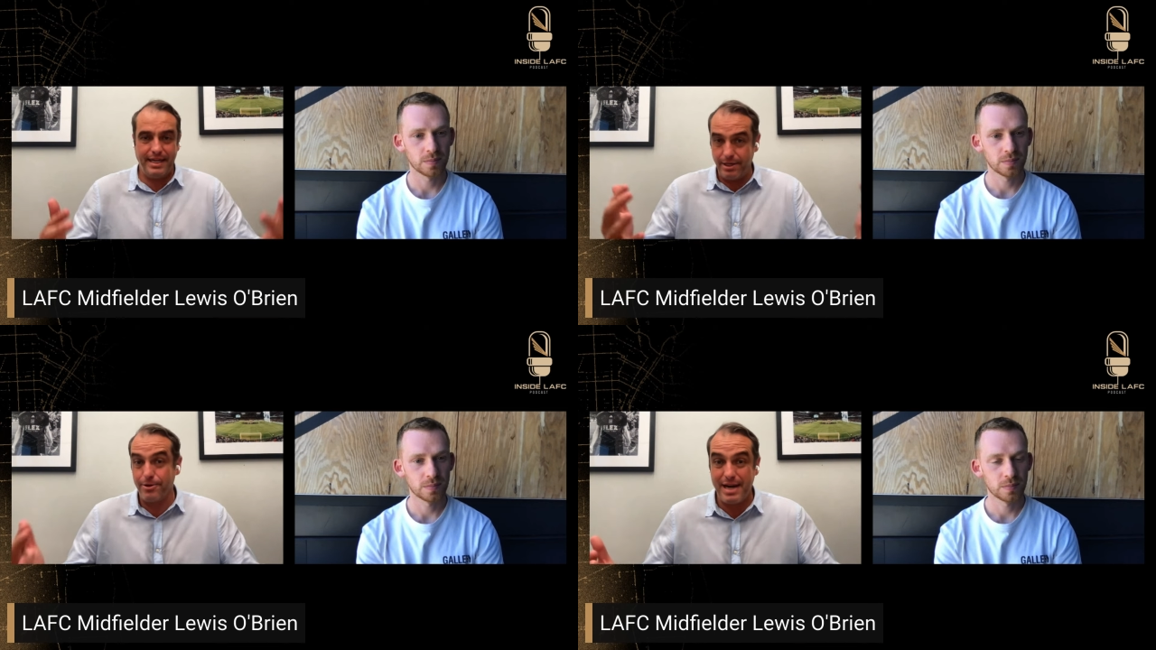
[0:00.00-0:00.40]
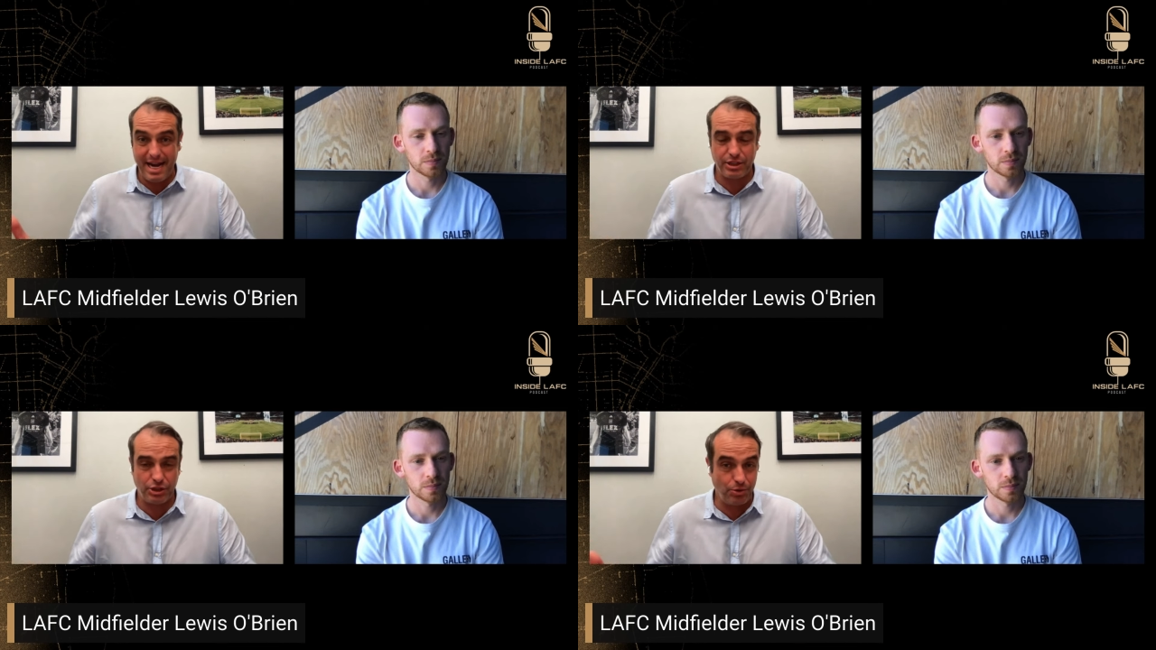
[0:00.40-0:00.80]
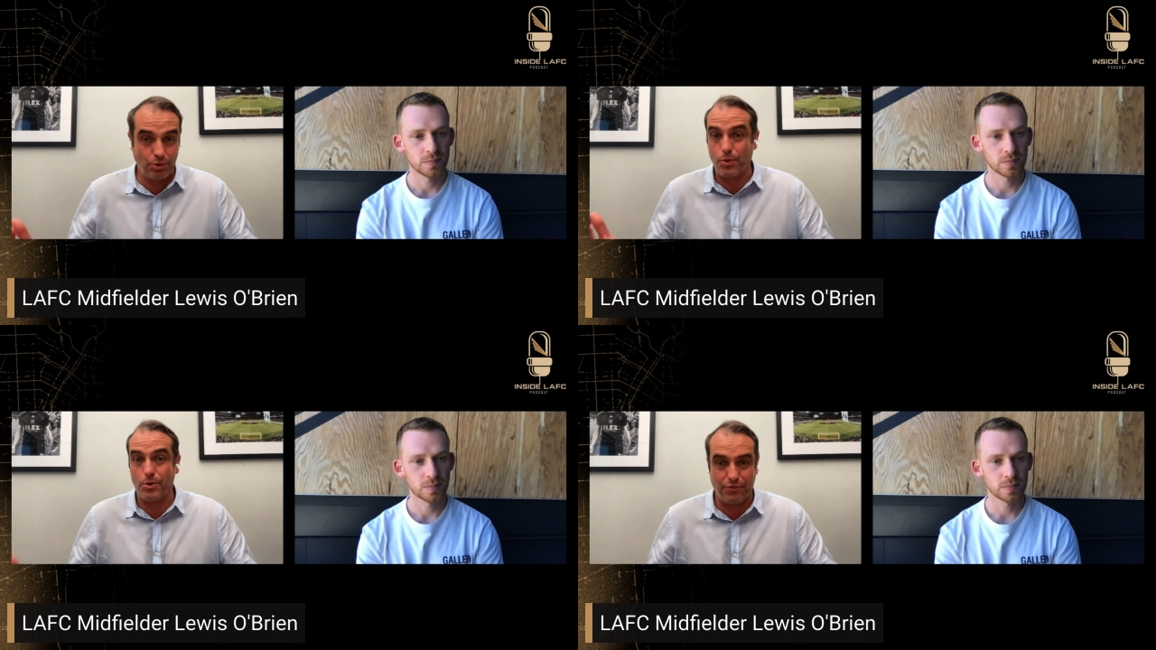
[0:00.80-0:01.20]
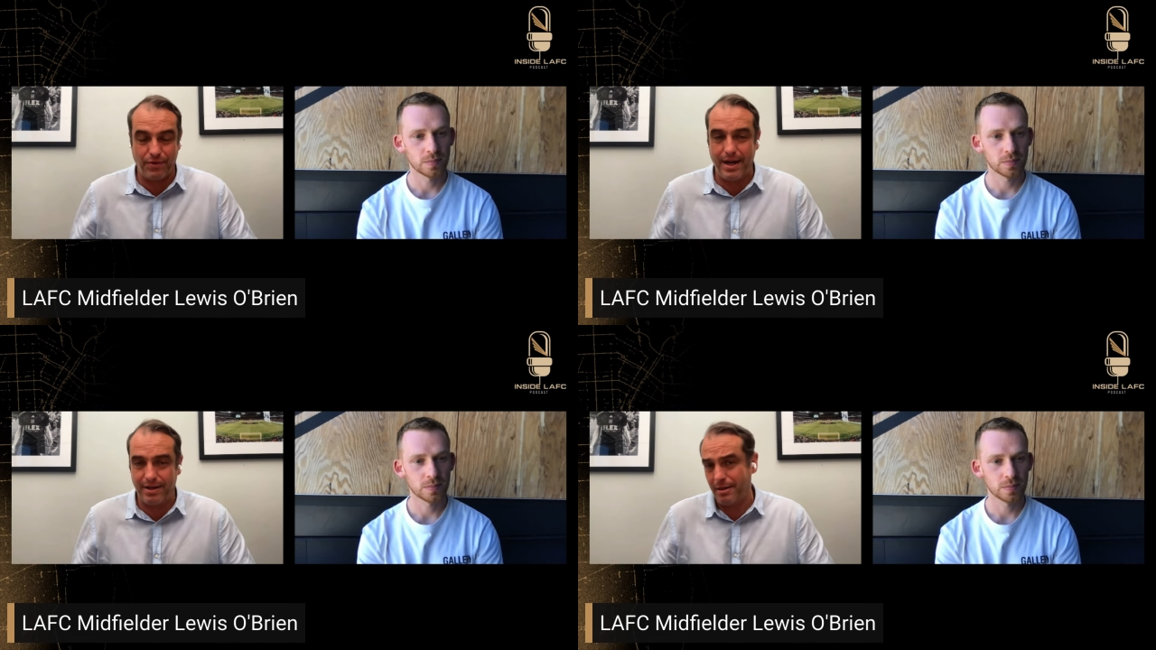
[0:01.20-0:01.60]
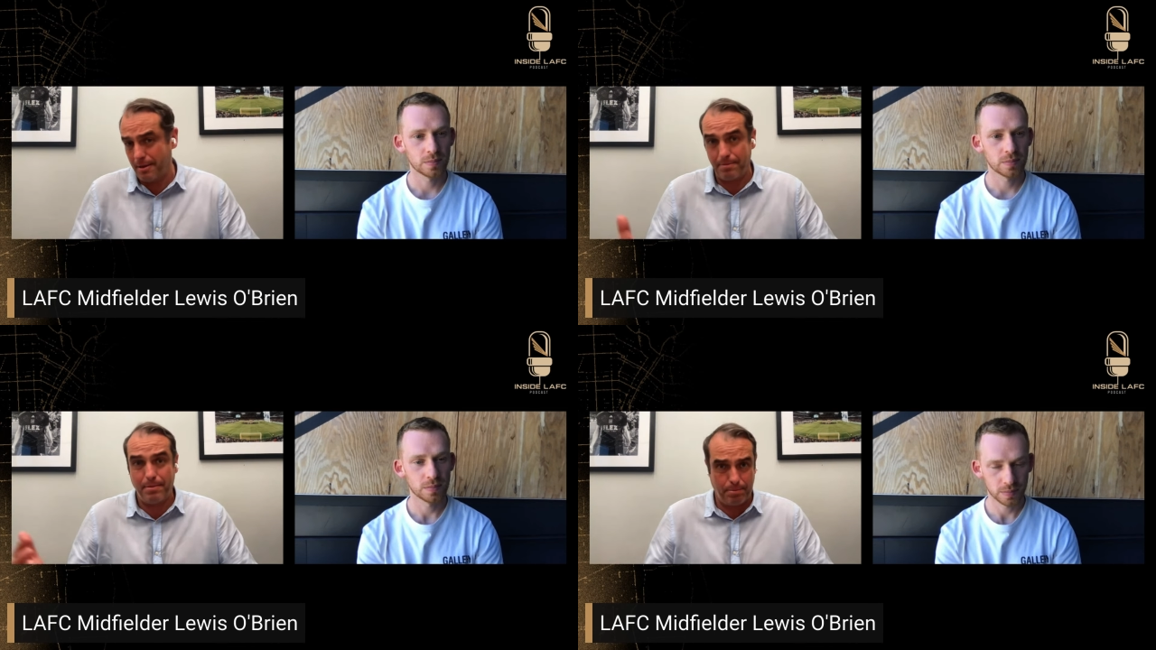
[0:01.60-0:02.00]
Speaker 1: international quarterfinal, a,
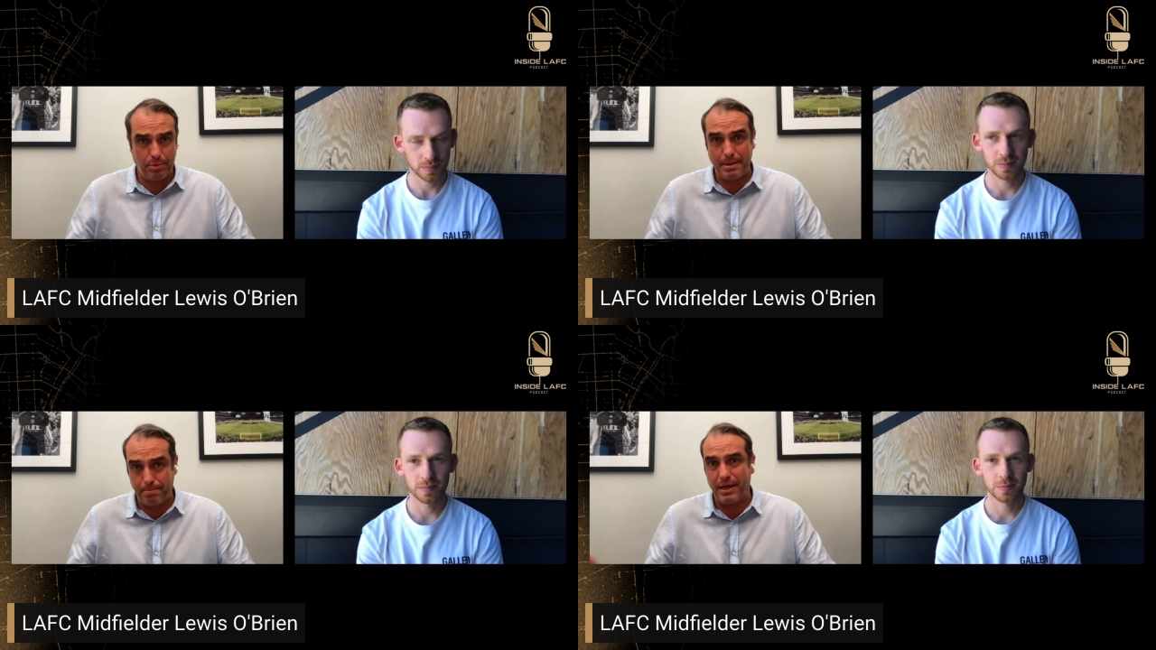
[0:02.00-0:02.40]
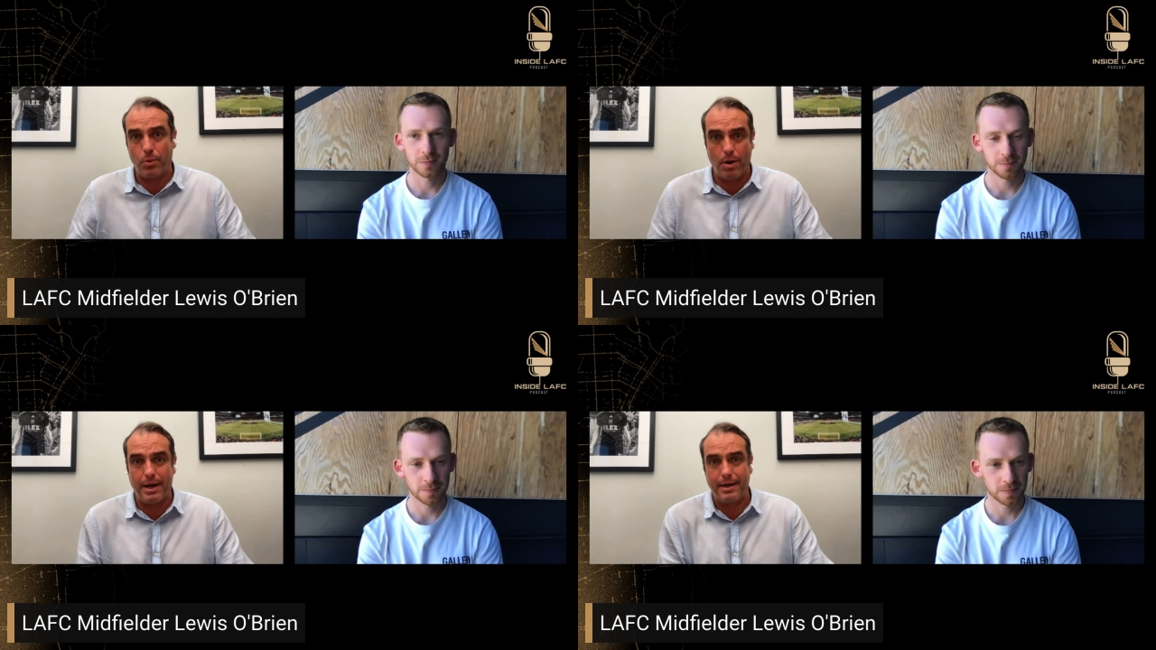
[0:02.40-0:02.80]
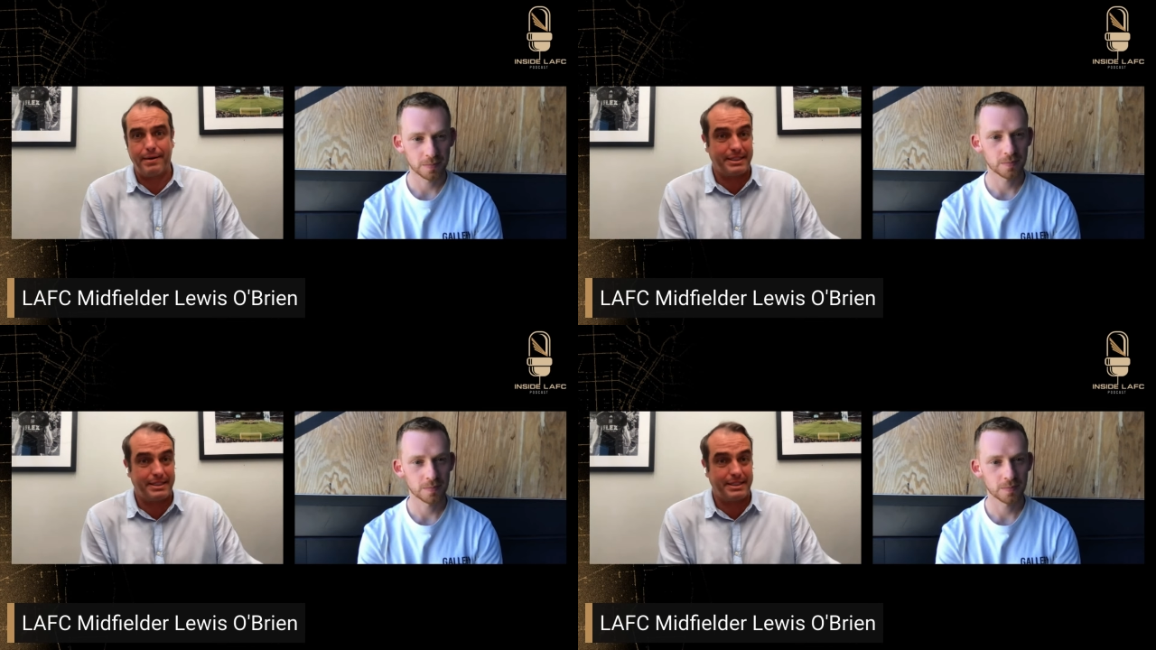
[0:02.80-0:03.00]
a pretty big one.